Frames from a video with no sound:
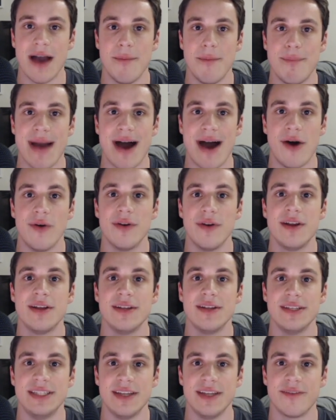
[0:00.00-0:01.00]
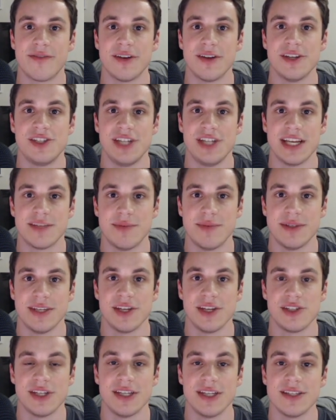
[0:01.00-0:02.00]
about different chess
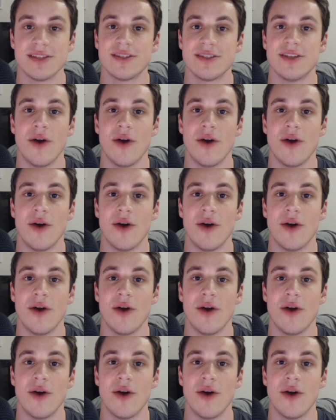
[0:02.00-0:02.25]
positions.